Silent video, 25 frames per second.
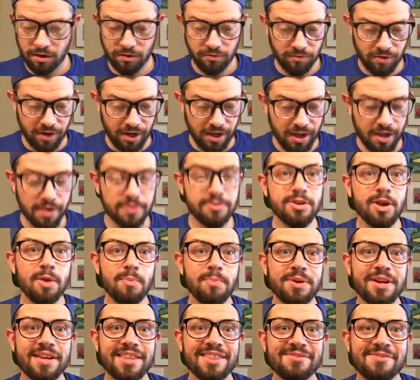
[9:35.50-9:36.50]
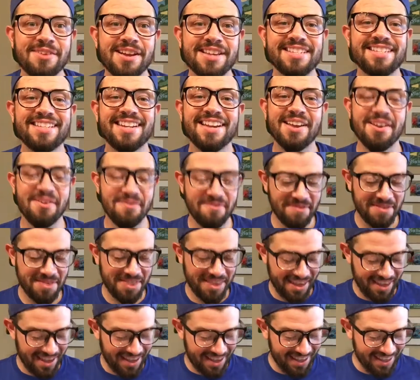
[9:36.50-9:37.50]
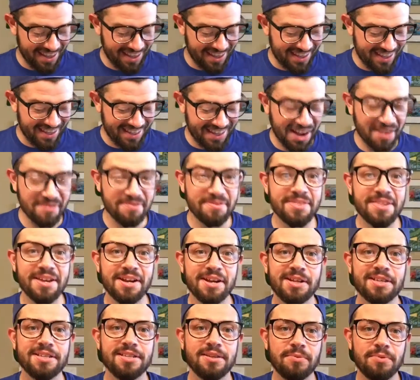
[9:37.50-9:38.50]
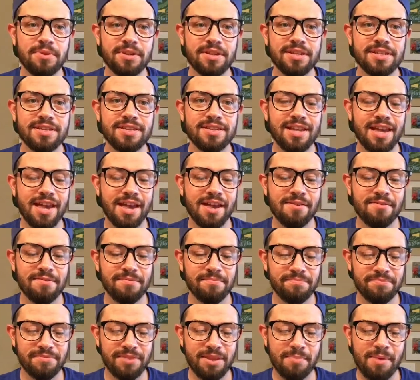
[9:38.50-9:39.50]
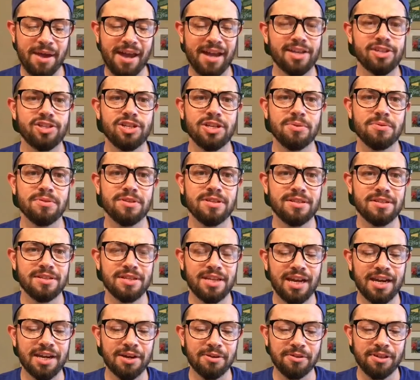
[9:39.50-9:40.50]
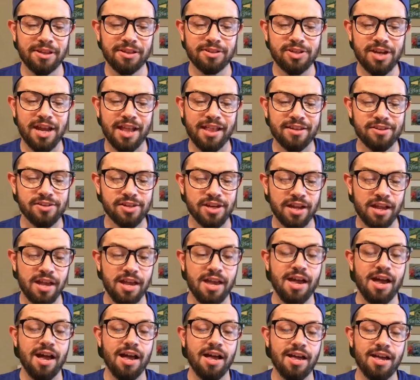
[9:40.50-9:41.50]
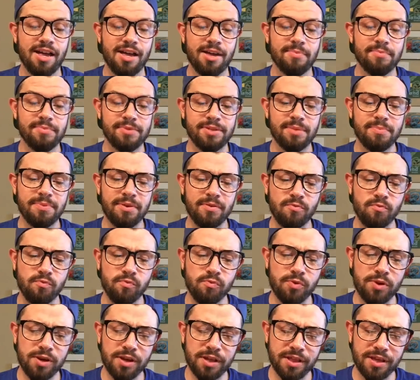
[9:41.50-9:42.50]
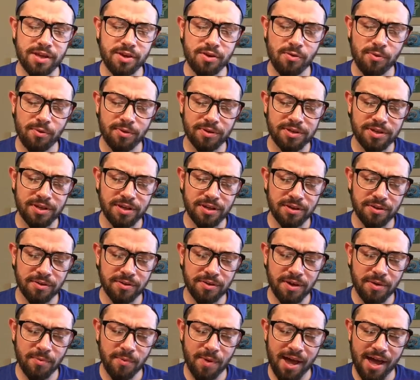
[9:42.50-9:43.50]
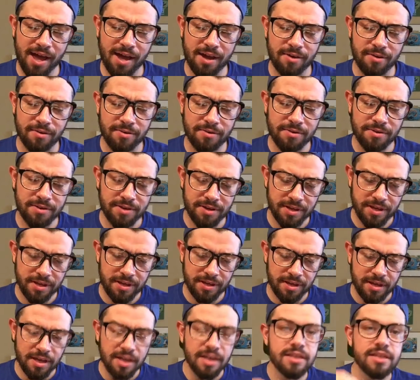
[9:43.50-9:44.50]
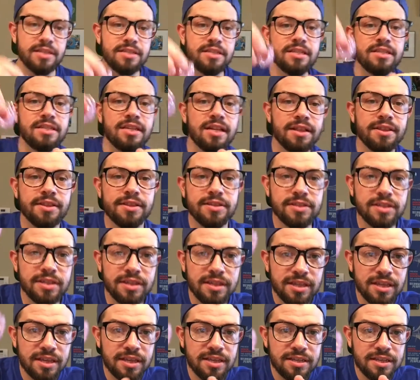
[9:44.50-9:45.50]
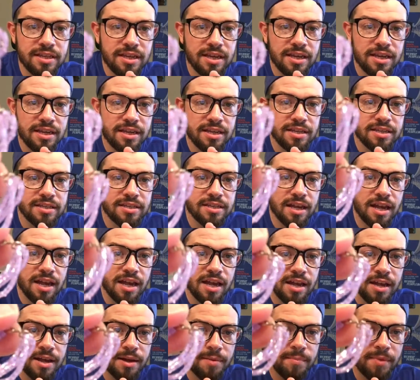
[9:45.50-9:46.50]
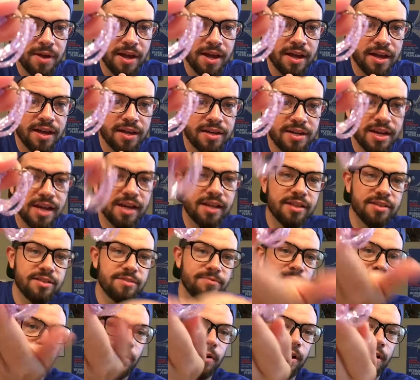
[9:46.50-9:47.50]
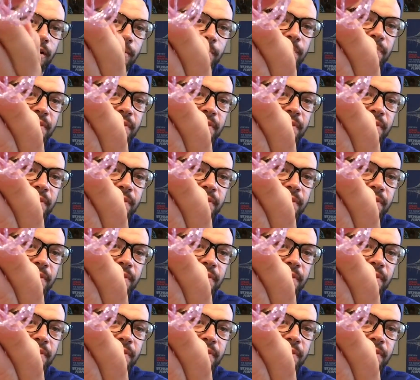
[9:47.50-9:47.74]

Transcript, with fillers: All right, I was opening the rest of the, the stuff in there because it was uh, the packaging was getting a little challenging. Um, something really cool too. Wow, the detail on this, this is um, a necklace for her,